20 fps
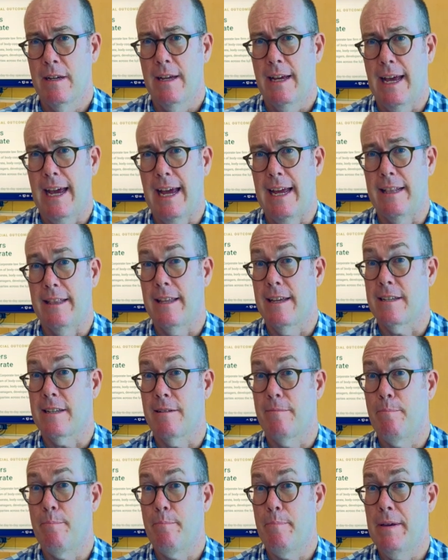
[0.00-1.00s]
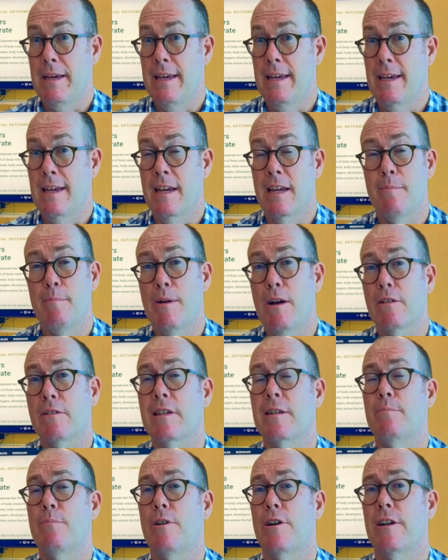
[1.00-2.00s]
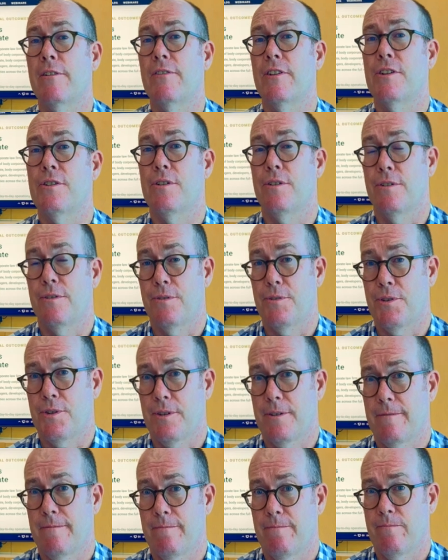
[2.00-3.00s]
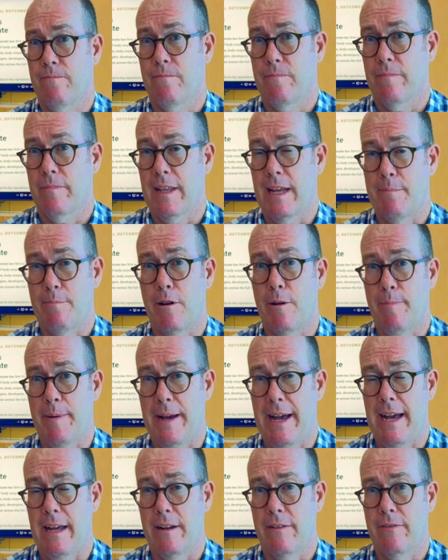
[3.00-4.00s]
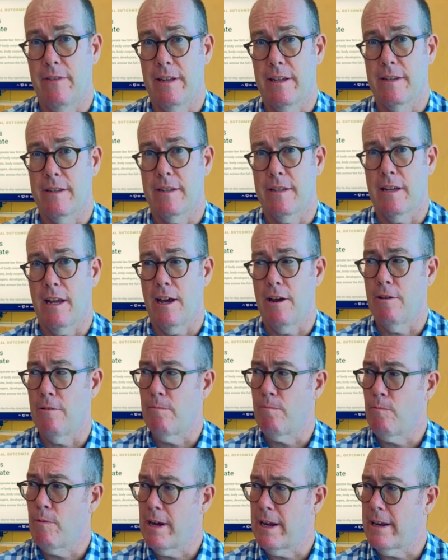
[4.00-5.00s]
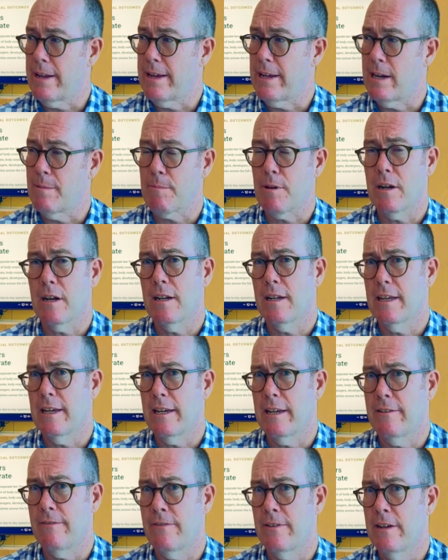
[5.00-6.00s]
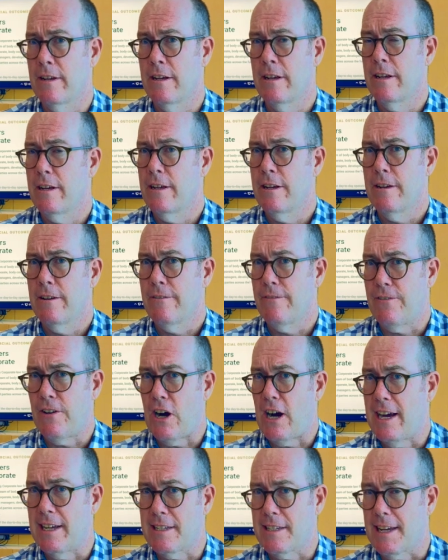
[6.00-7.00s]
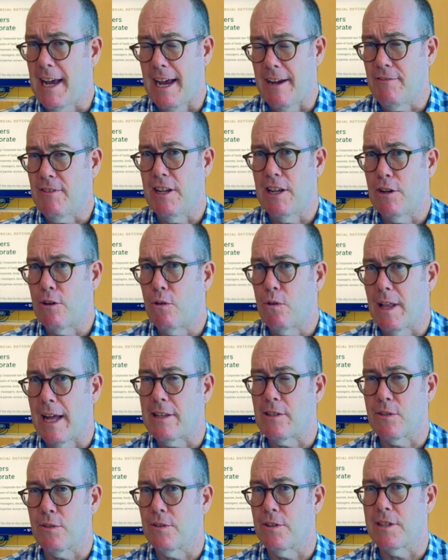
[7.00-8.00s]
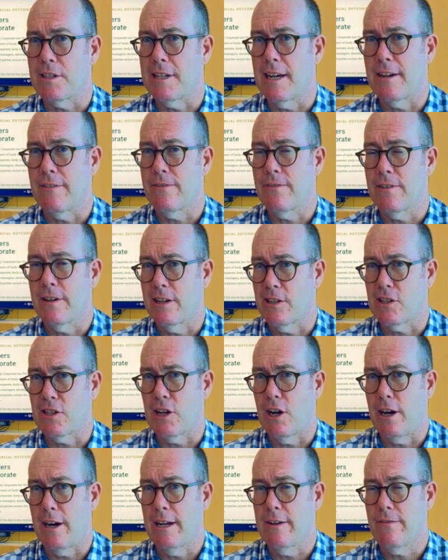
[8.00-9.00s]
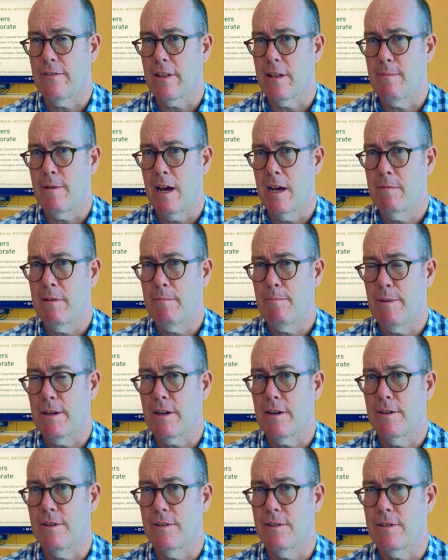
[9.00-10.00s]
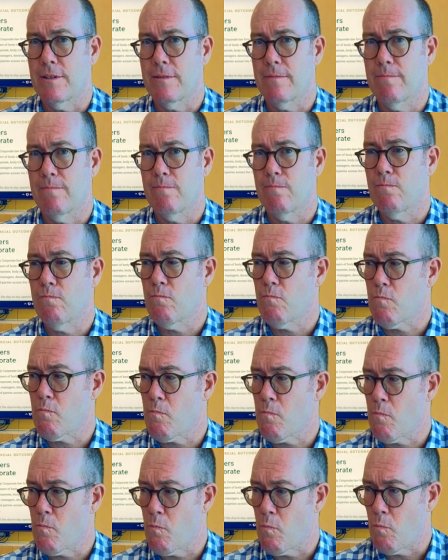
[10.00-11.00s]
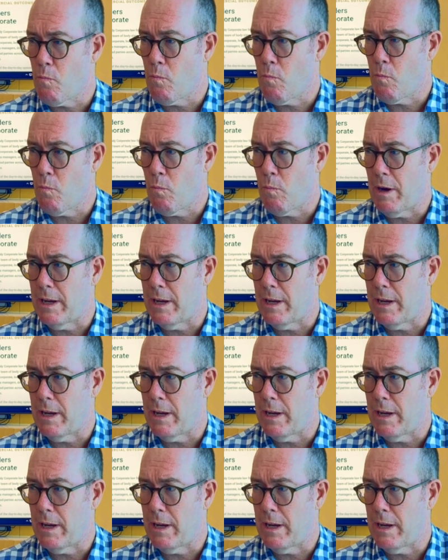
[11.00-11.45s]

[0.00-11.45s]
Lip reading: And there's a big melting pot of issues that pop out of this. So really, and I'm going to leave fire safety and all that sort of stuff aside for the moment, because we're